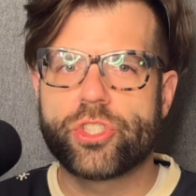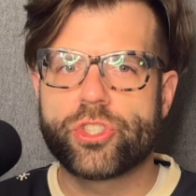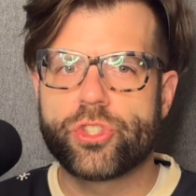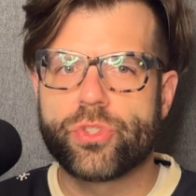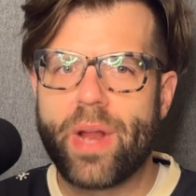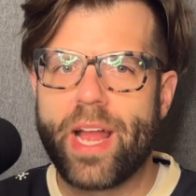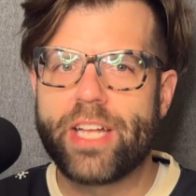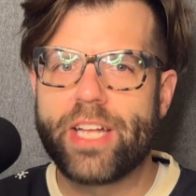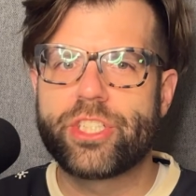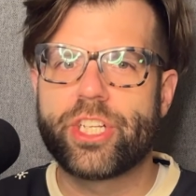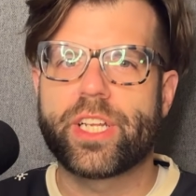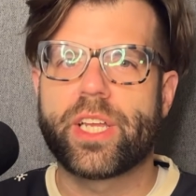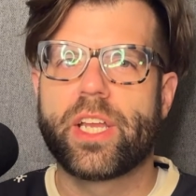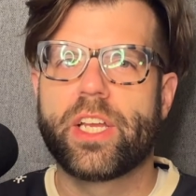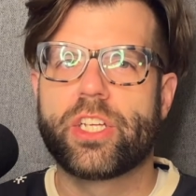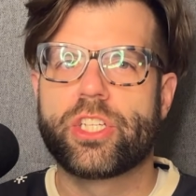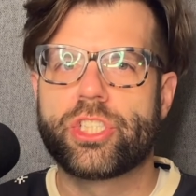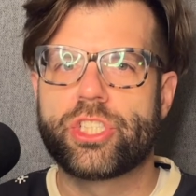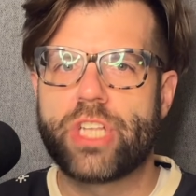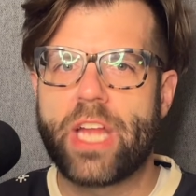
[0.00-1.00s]
tragic
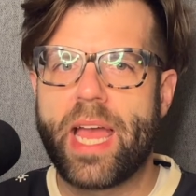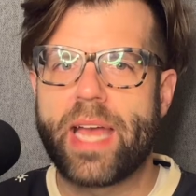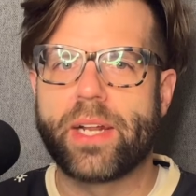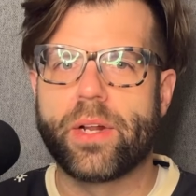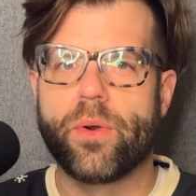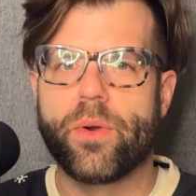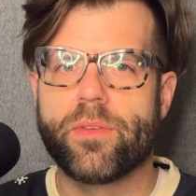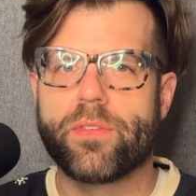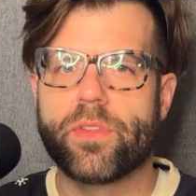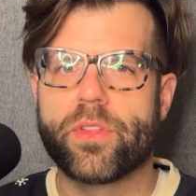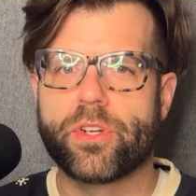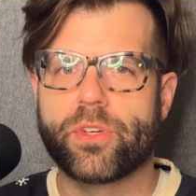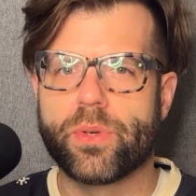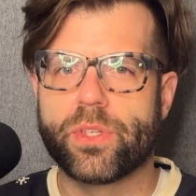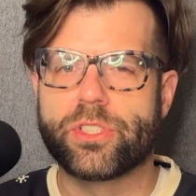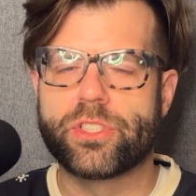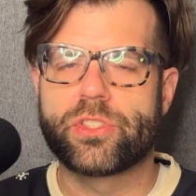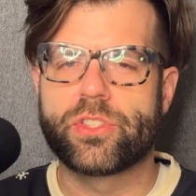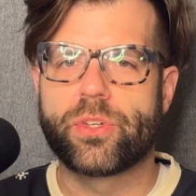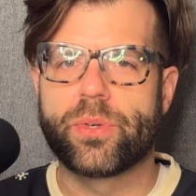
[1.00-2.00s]
shadow over the
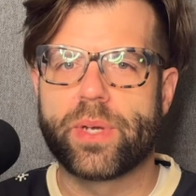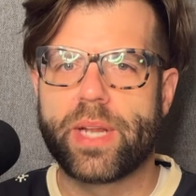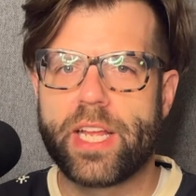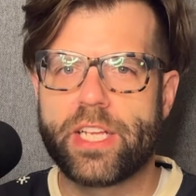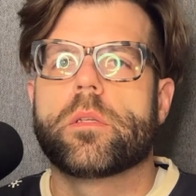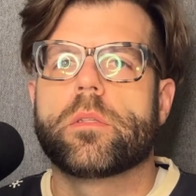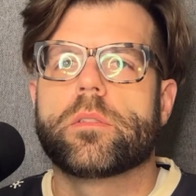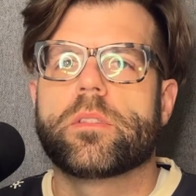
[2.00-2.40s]
Grinch's creation.